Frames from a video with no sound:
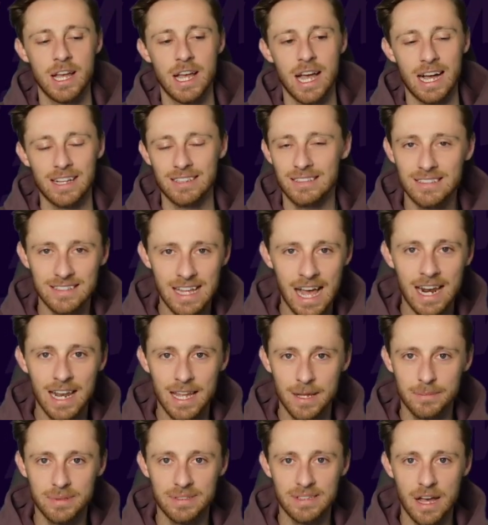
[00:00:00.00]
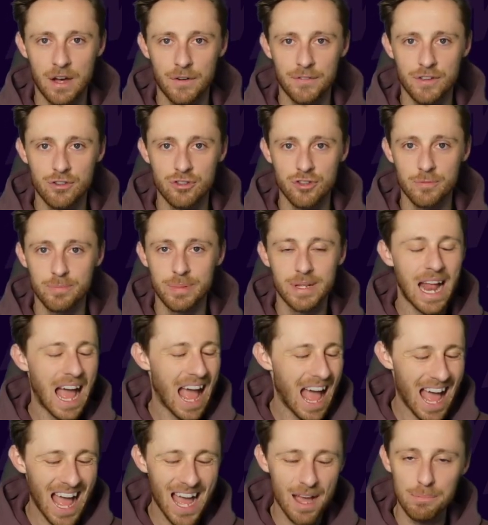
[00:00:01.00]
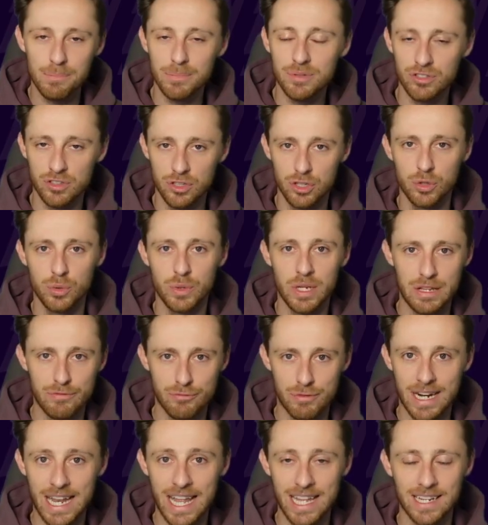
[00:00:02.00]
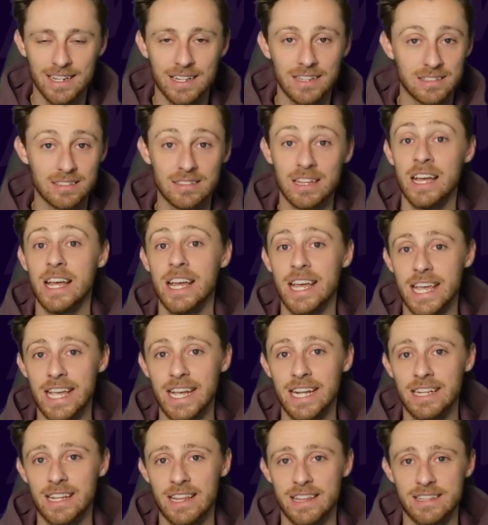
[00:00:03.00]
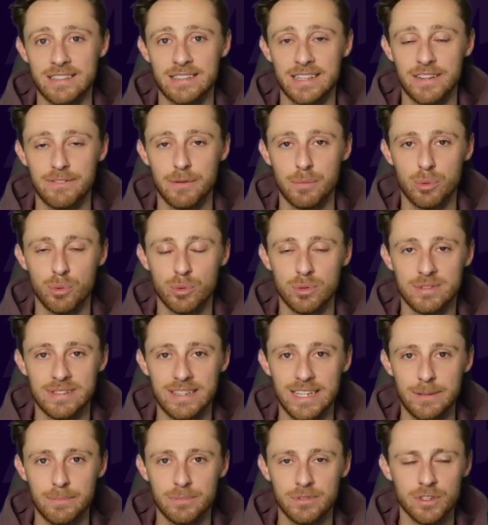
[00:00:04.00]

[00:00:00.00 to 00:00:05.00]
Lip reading: And Salah himself has just been absolutely relentless in this Liverpool team.